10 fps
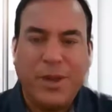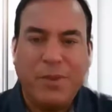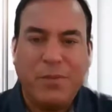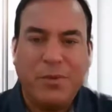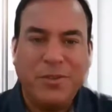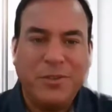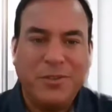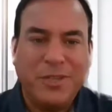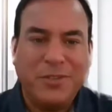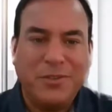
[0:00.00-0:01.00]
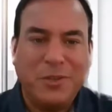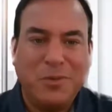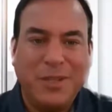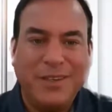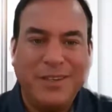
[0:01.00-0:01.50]
member of the association, so I'm
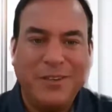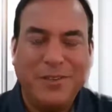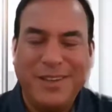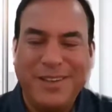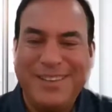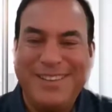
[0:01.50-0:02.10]
glad to hear that.